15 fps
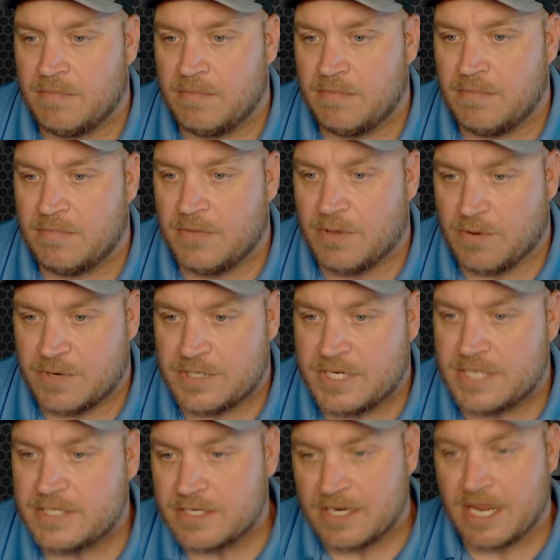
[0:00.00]

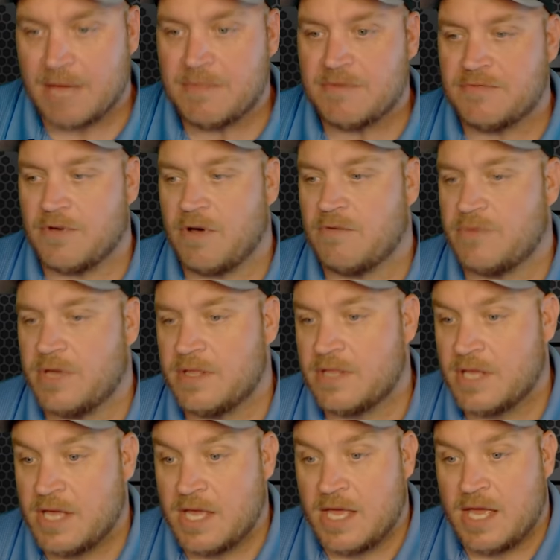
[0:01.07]
organization that I'm involved with,
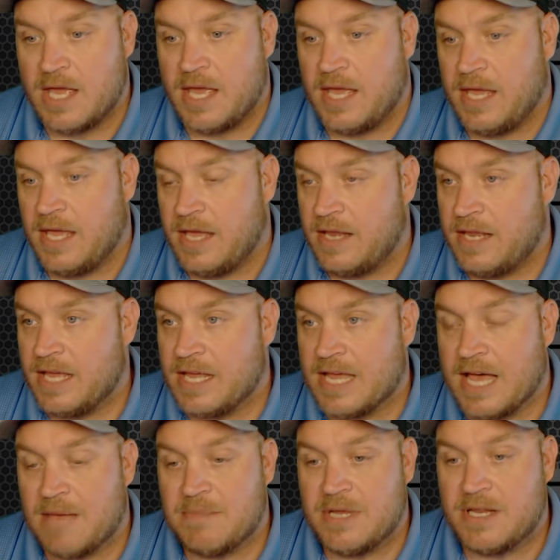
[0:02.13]
and it got
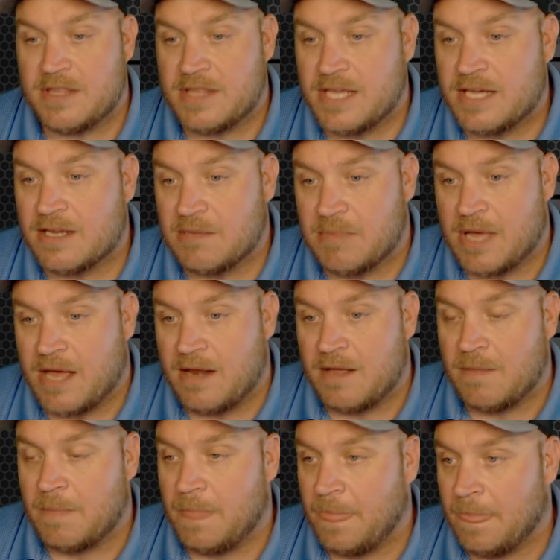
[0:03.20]
me to thinking about it.
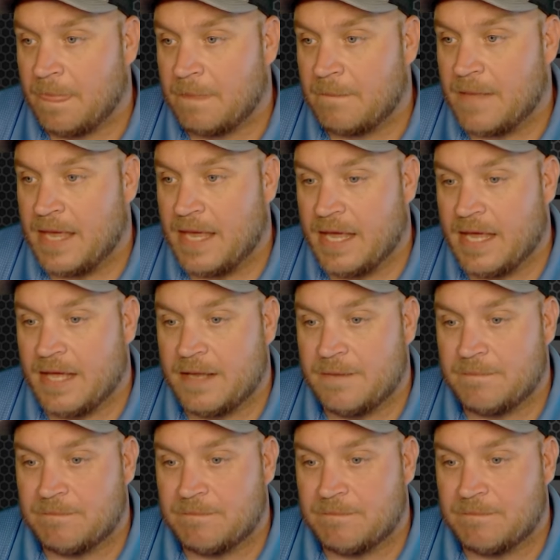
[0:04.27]
And